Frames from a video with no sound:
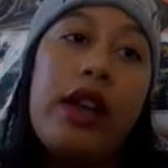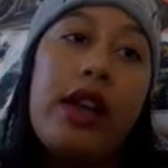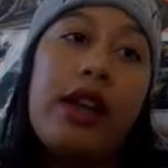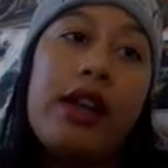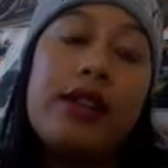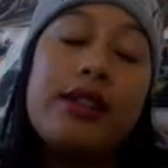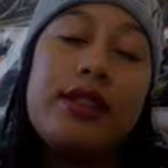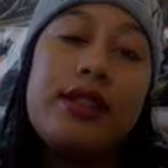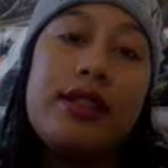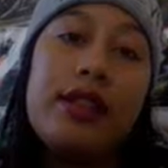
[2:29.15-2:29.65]

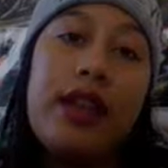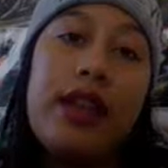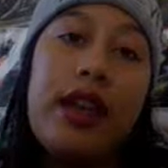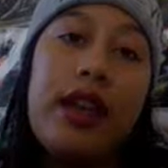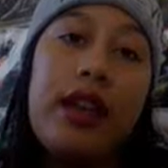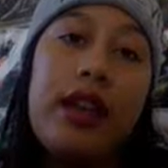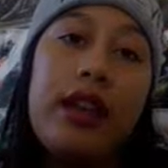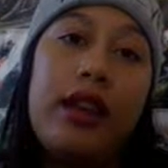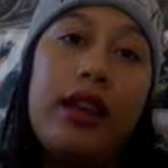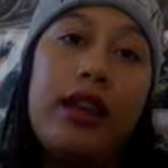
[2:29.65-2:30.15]
race.
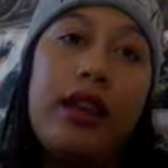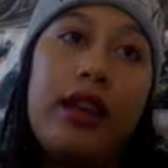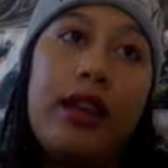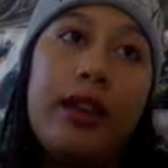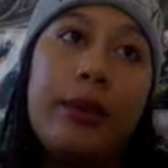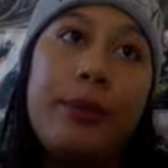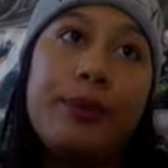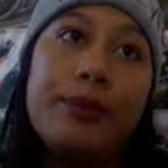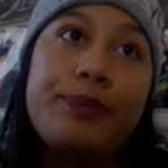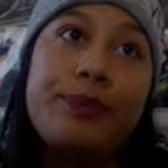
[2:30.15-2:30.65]
And
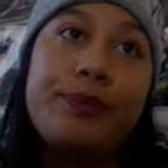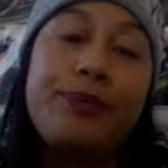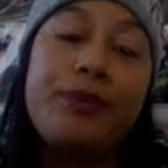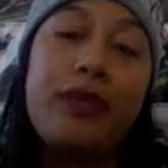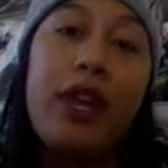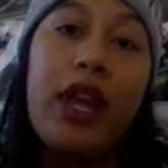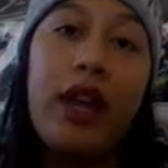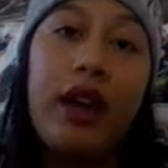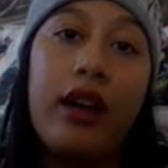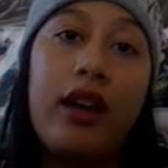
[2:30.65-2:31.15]

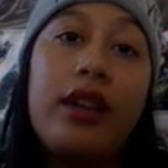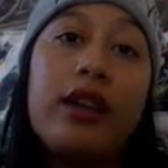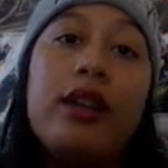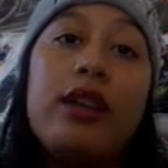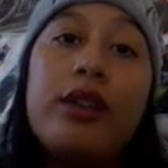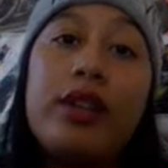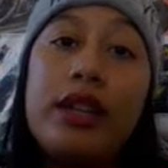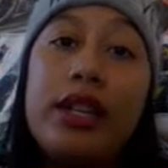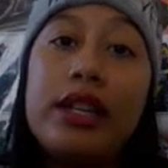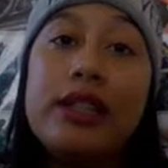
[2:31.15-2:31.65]
yeah,
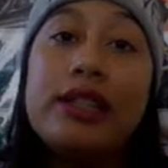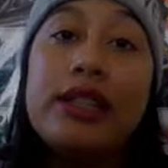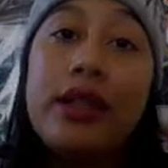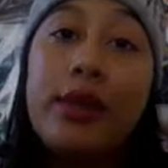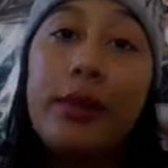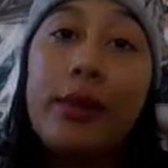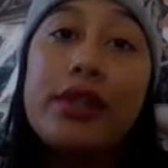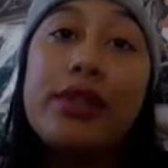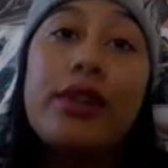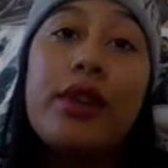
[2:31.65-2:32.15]

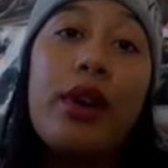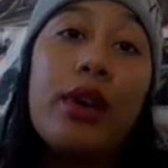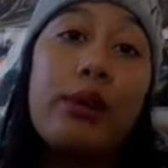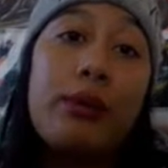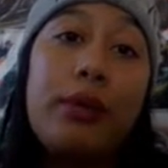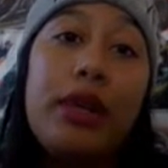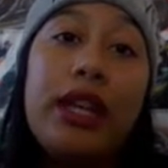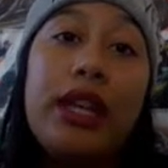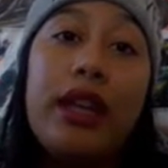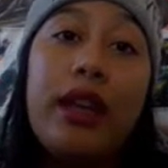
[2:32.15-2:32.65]
Lorenzo was
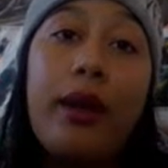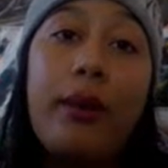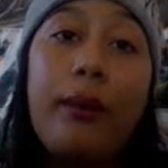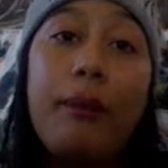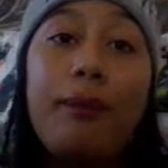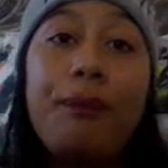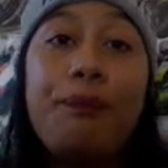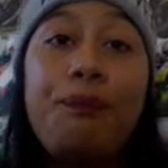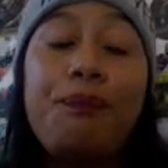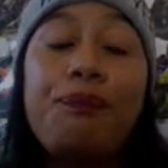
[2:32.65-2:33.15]
on
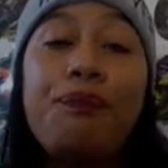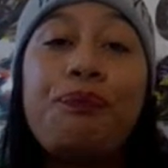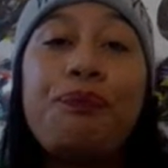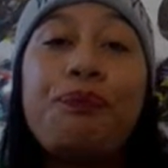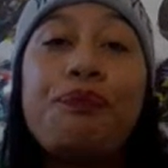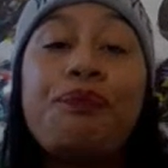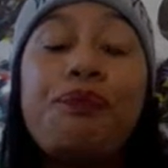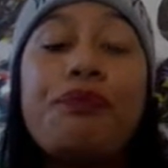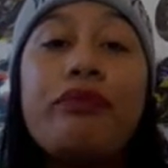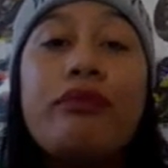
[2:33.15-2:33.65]
medium
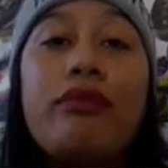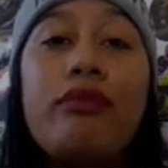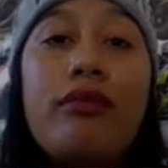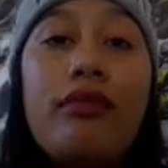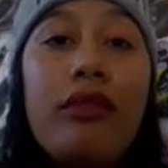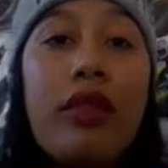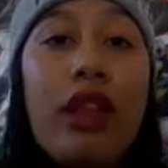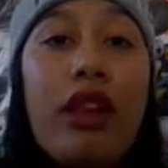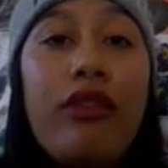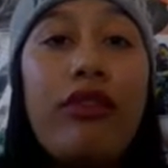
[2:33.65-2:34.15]

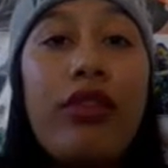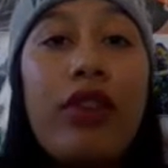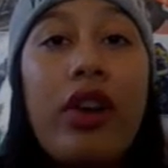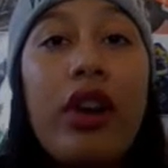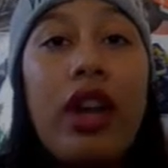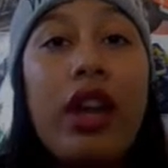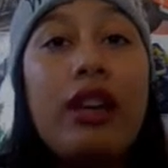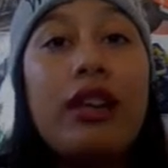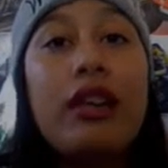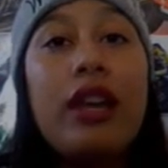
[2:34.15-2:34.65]

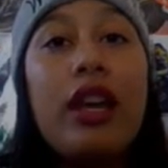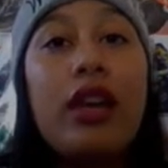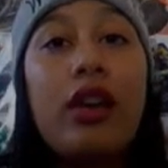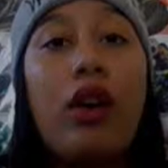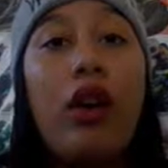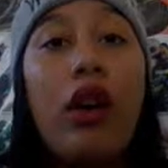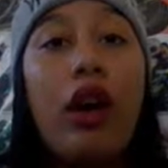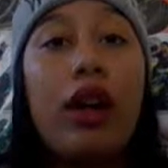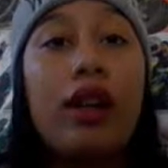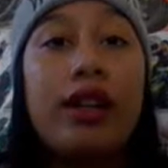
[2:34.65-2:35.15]
front
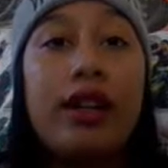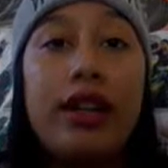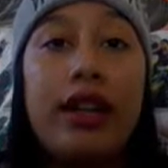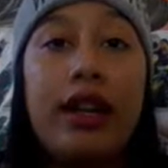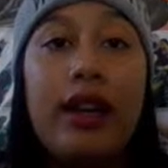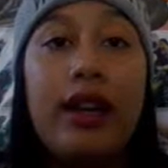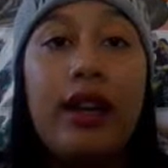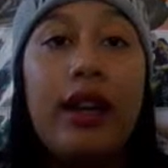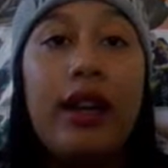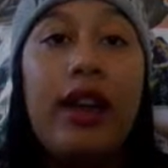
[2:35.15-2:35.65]
and hard
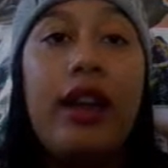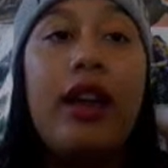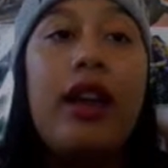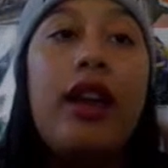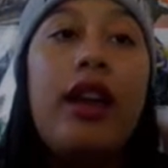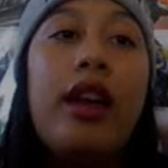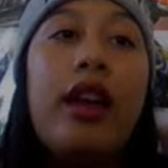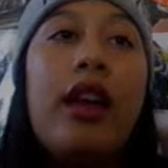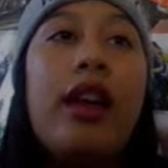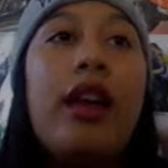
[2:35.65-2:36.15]
rear.
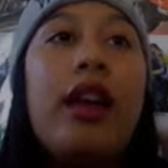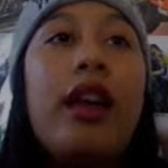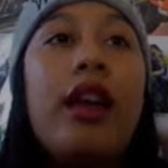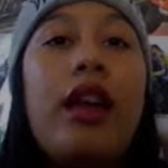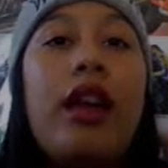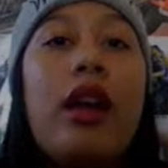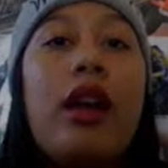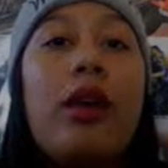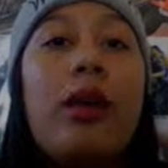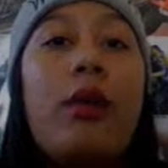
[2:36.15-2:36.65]

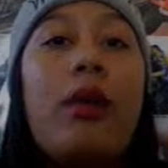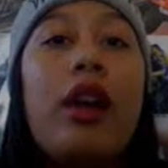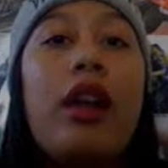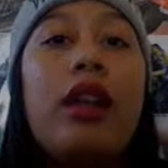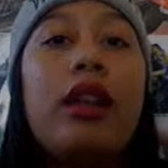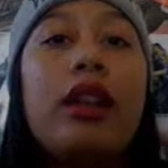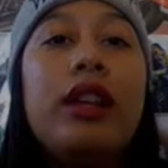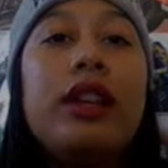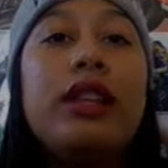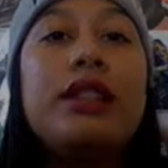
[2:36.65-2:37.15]

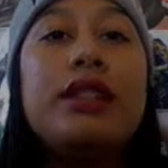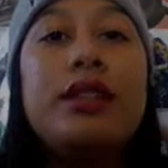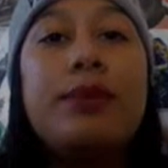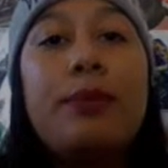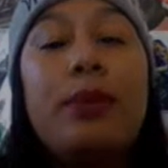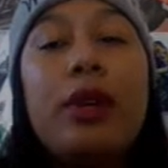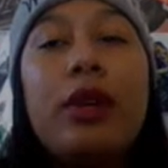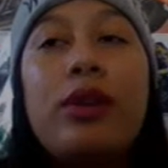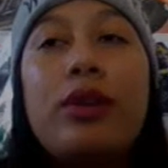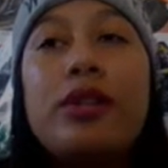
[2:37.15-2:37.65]
Well, it's
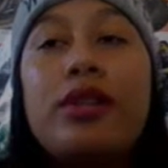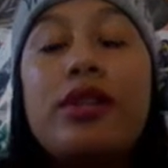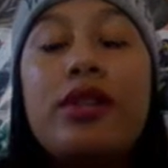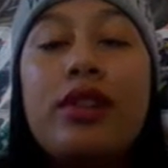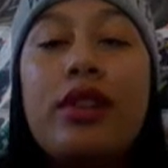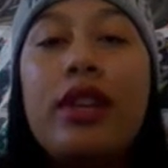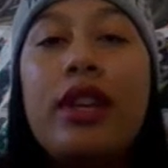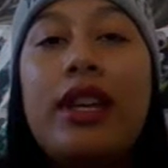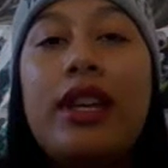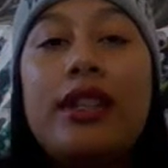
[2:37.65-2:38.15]
because
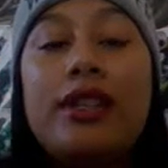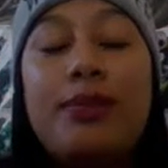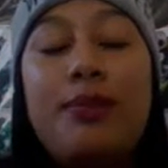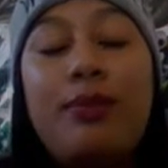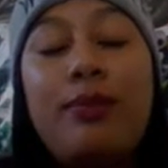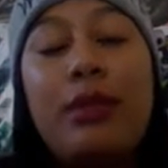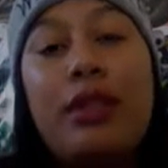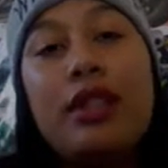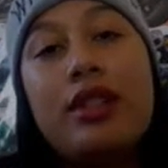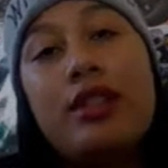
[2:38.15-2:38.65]
so he's
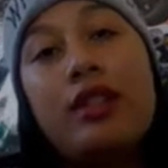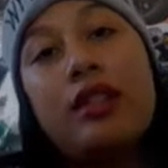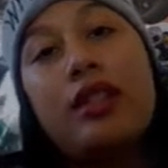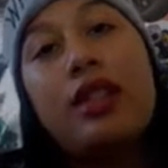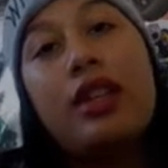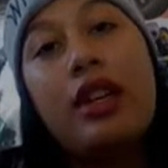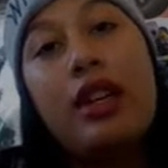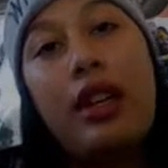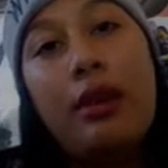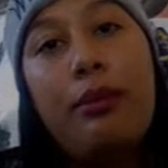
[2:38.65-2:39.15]

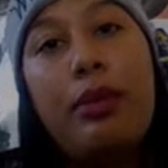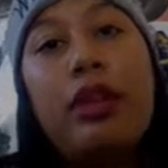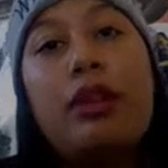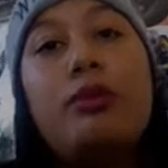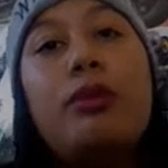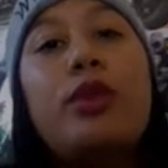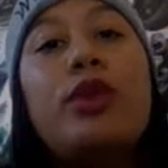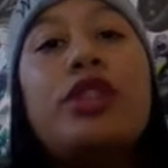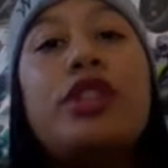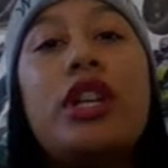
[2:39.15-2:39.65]
a
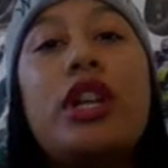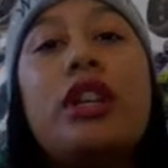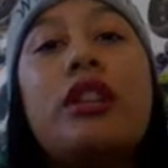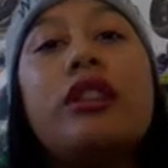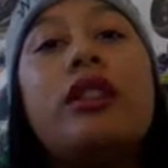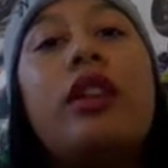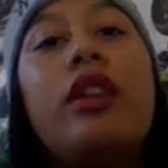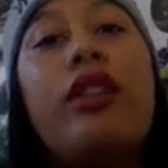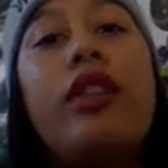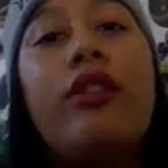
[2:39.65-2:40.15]
bit more
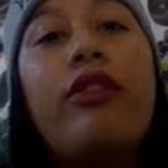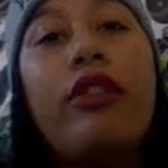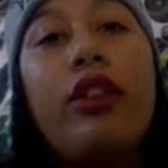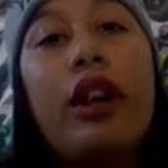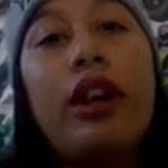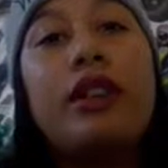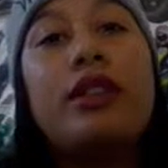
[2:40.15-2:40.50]
gentle on the